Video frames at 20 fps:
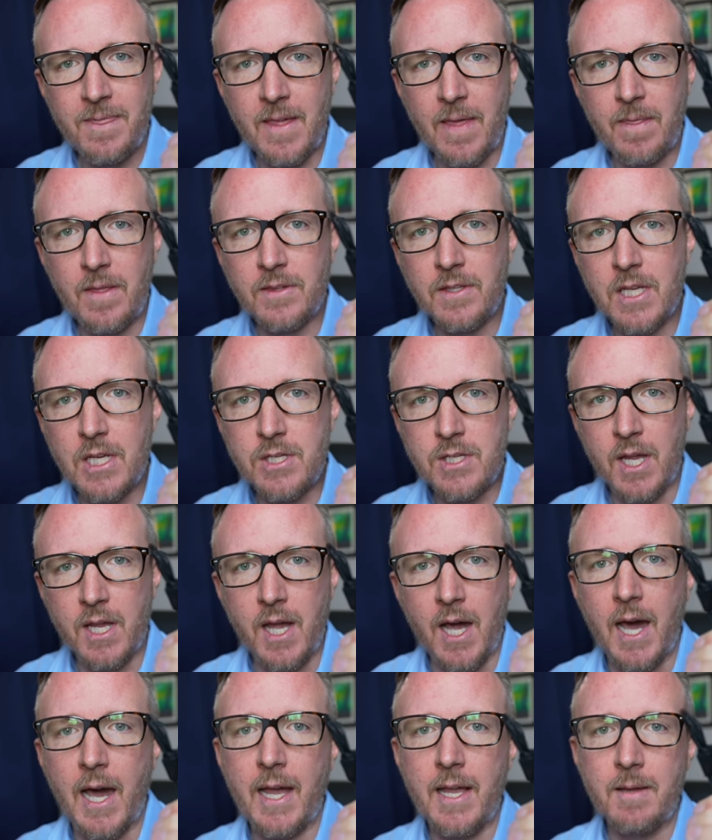than the
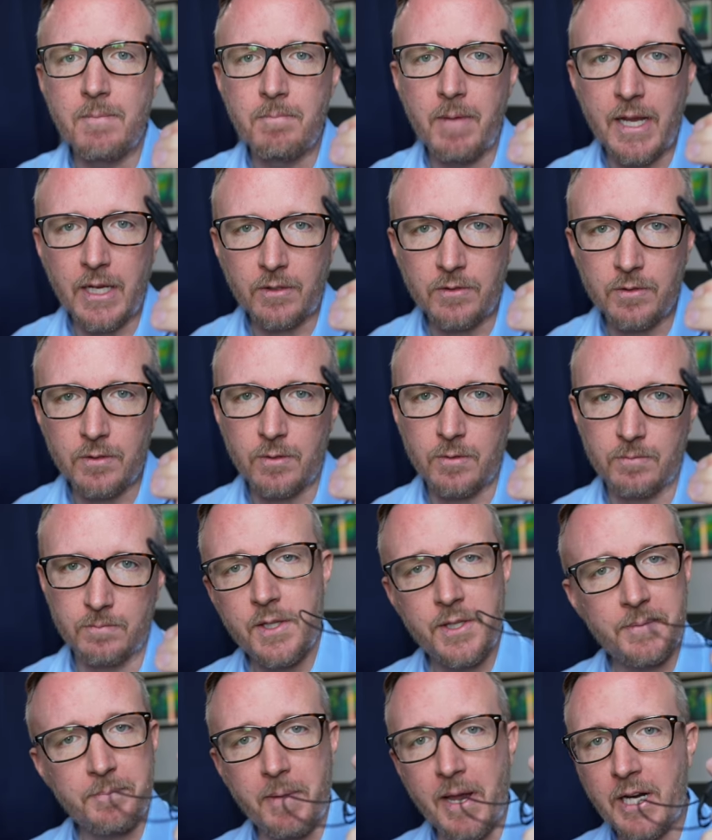DJI Mic 2.
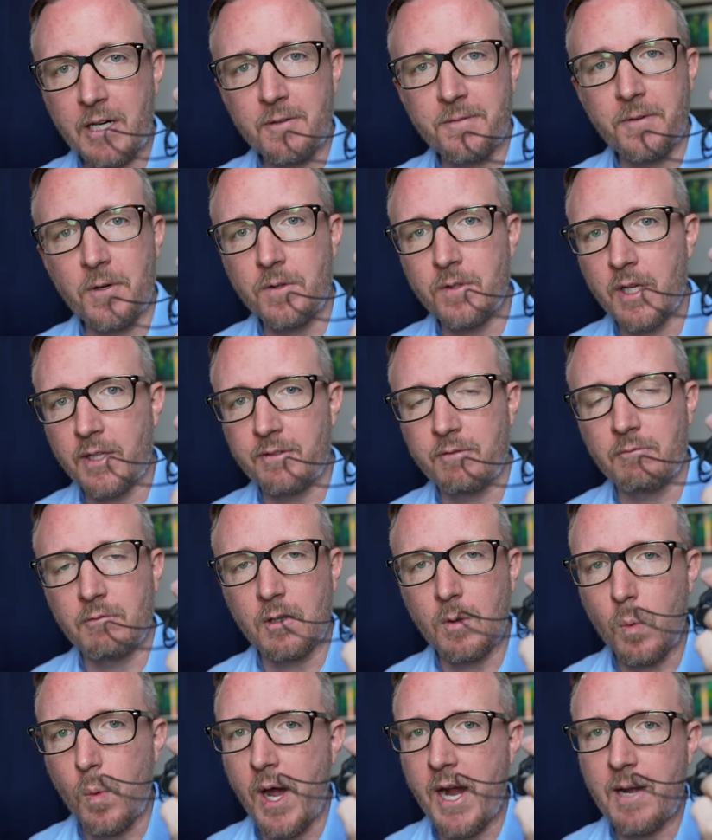This microphone doesn't
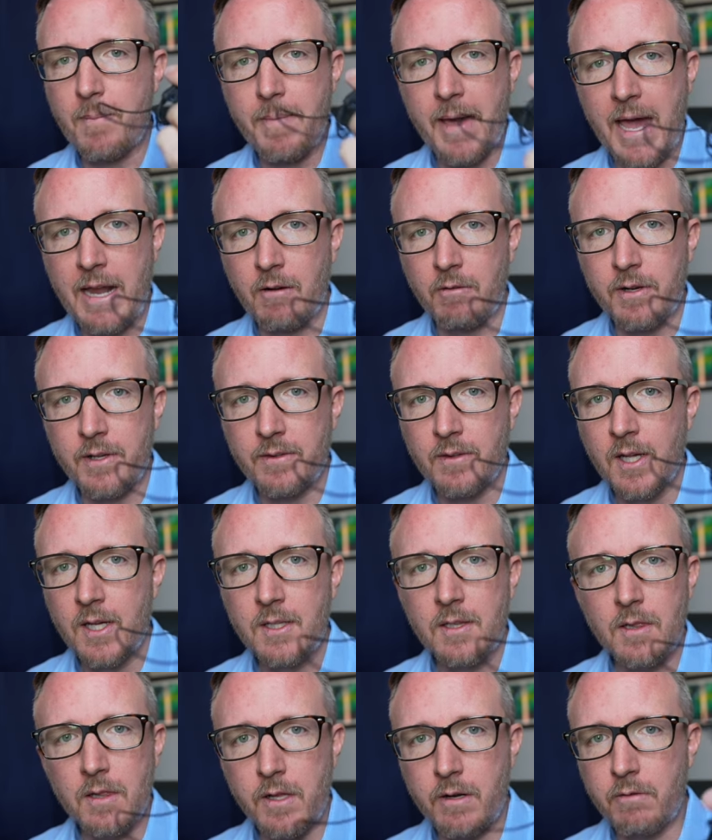require batteries.
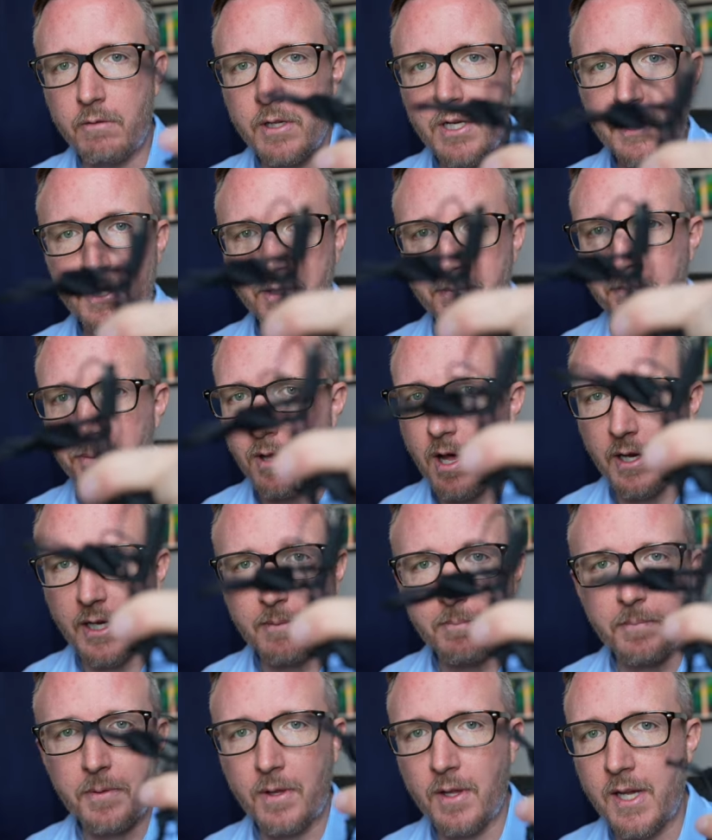Literally just plug
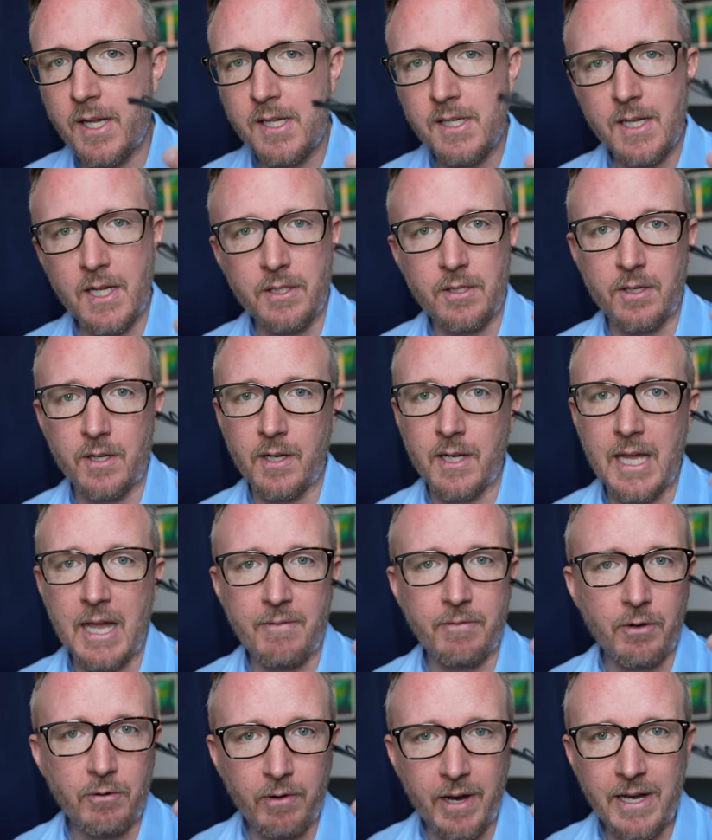and play and you're gonna
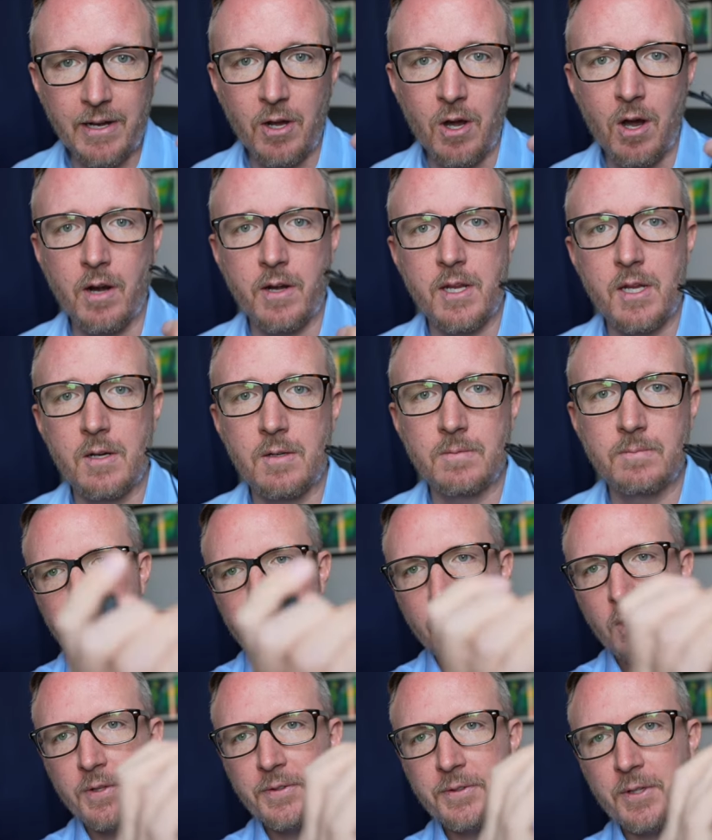have great audio. It's
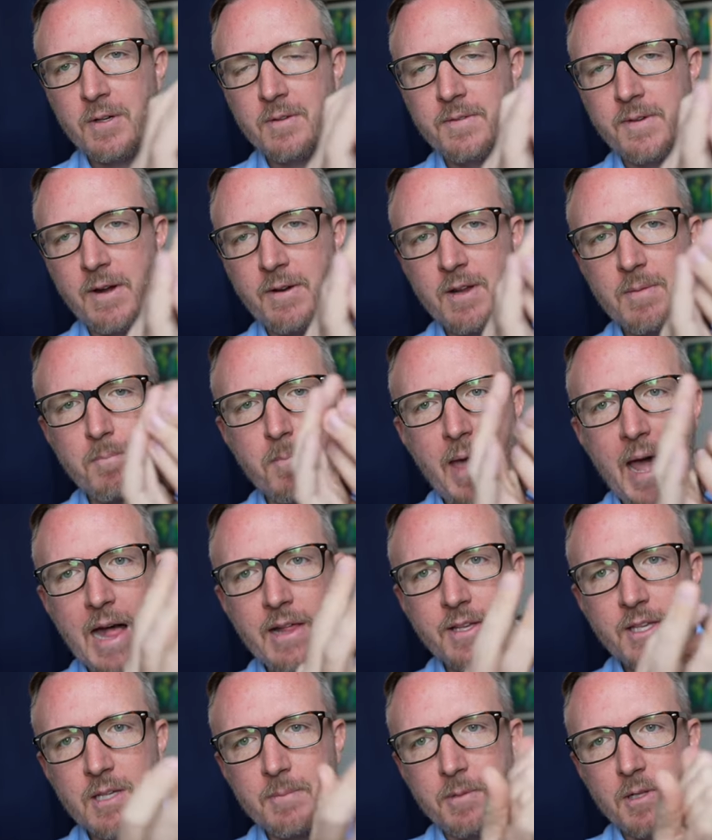also a very
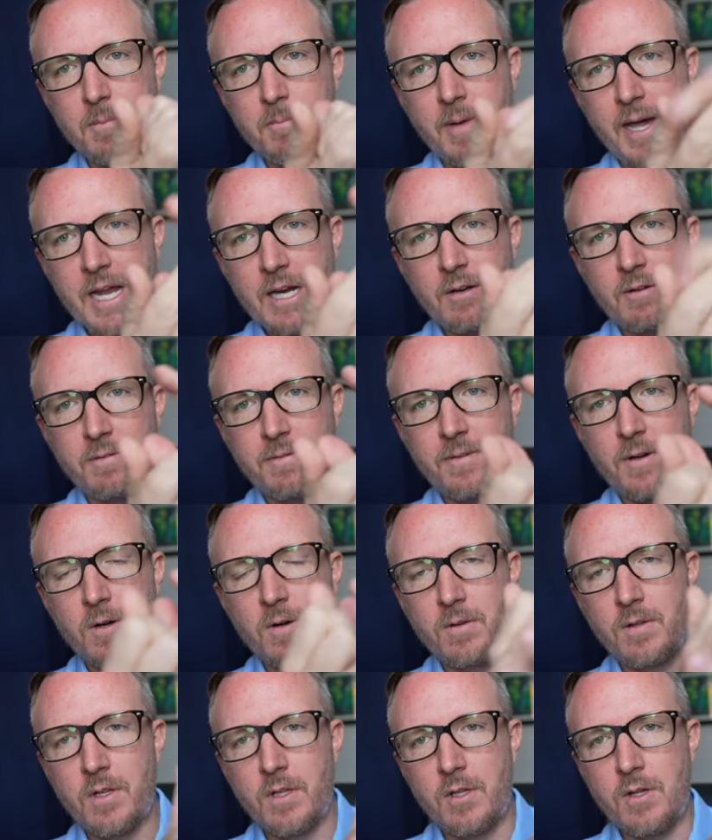malleable
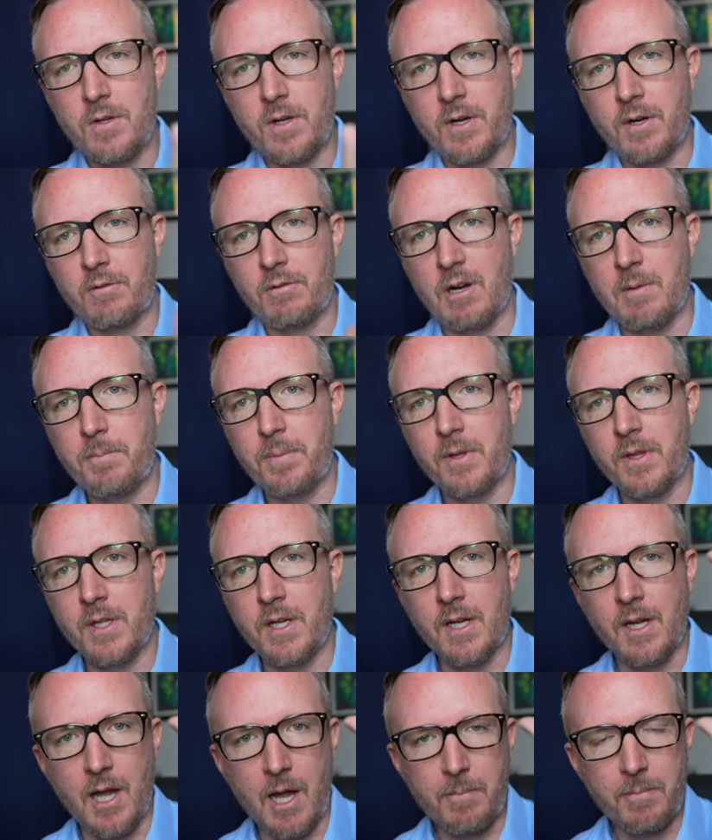microphone. You can crumple
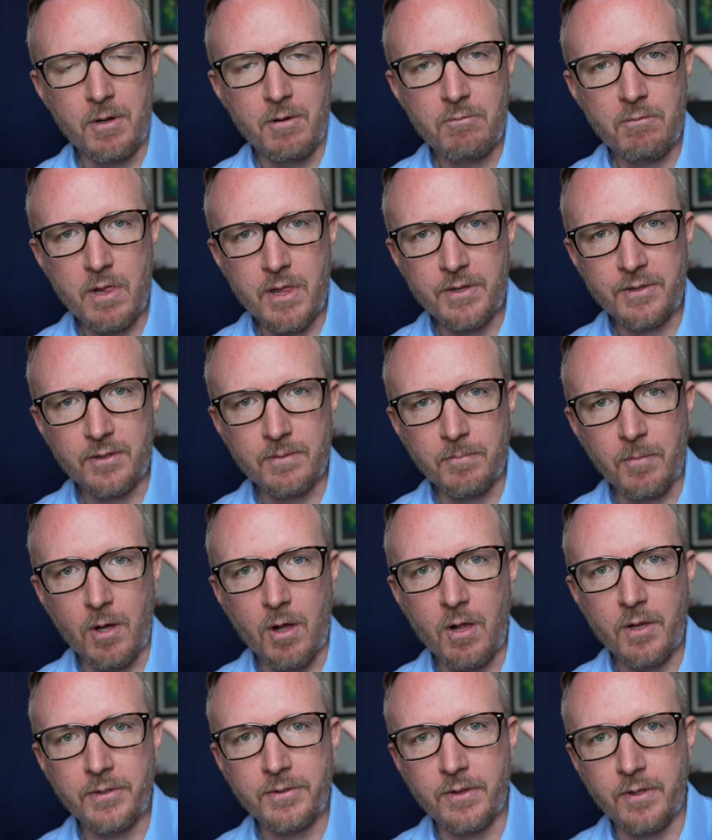it up really
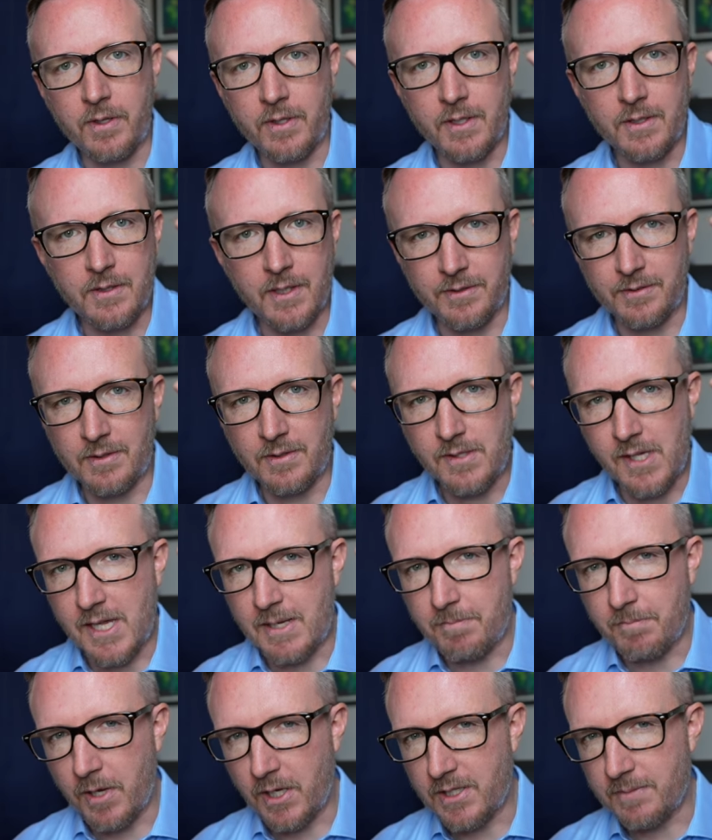small so that it doesn't take
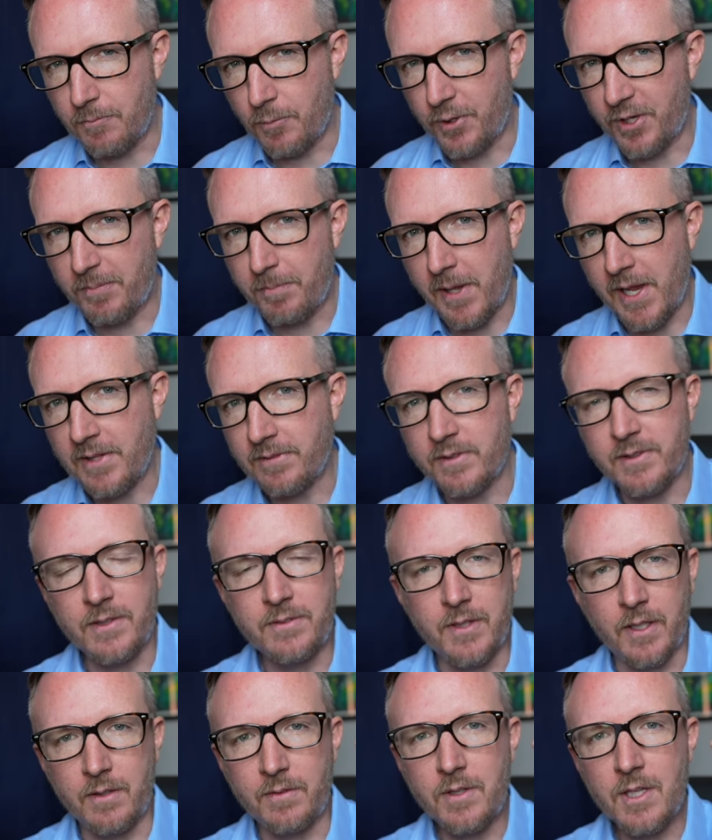much more space than a
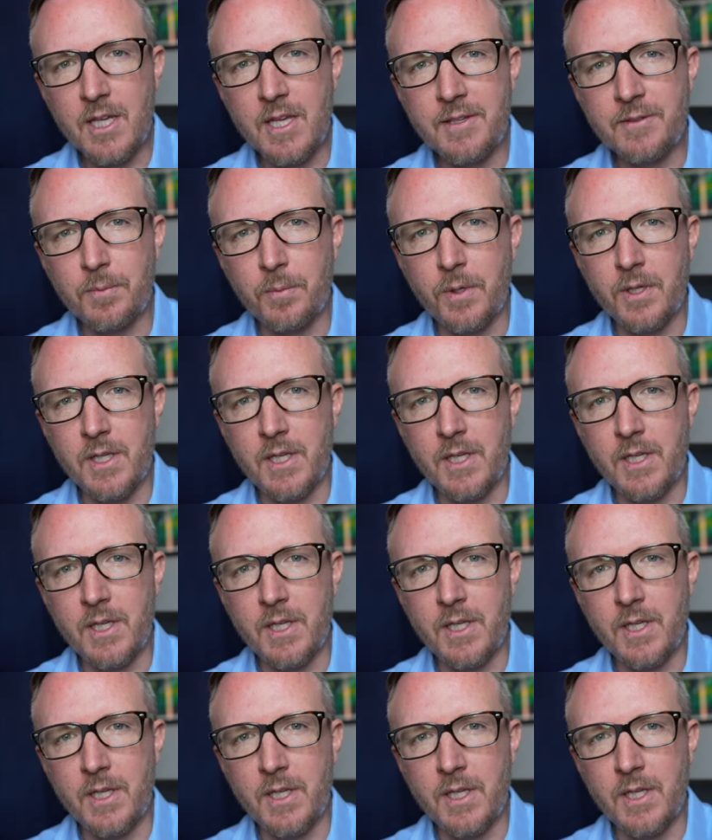set of keys would